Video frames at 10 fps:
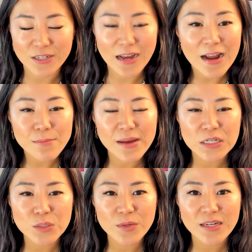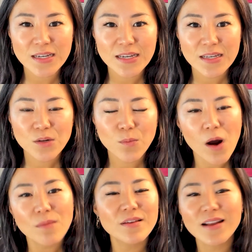for time management, they're
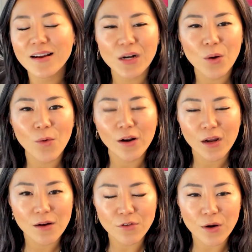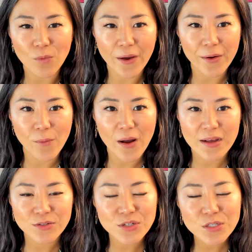probably not going to want to cover it right
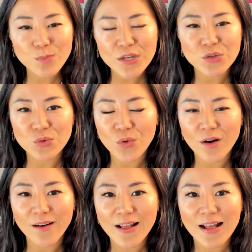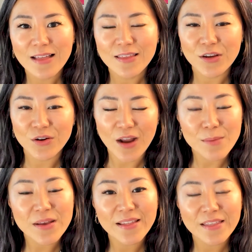away. So just make sure that you're
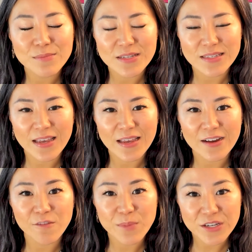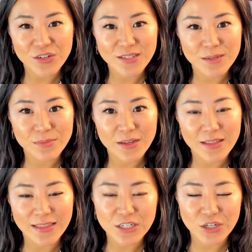not making the mistake of pitching
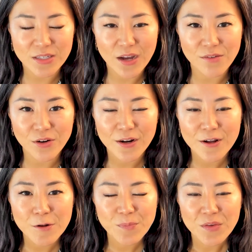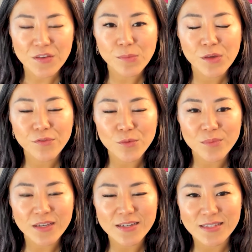something that they just covered. Same thing for
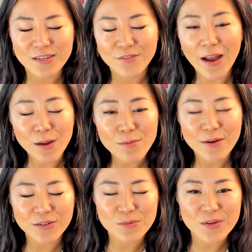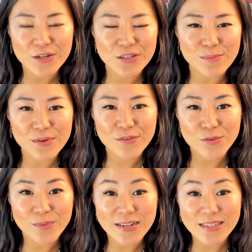me is if I am about to pitch something
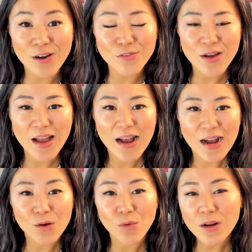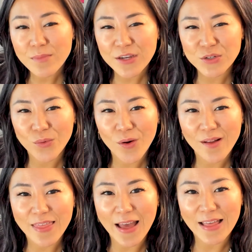for myself, I want to make
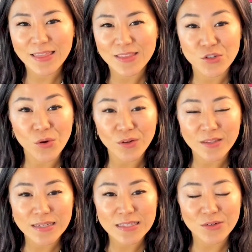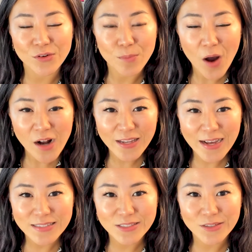sure that the journalist or the
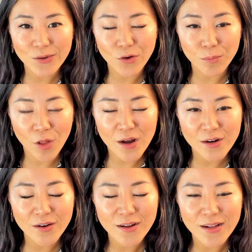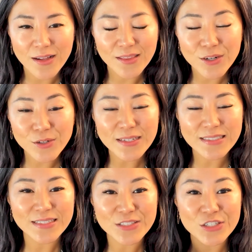podcaster or blogger literally
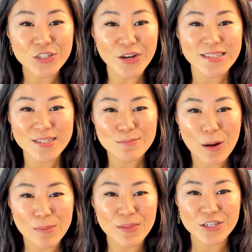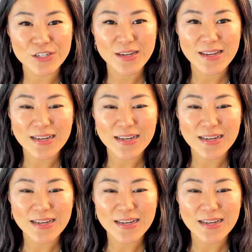didn't just publish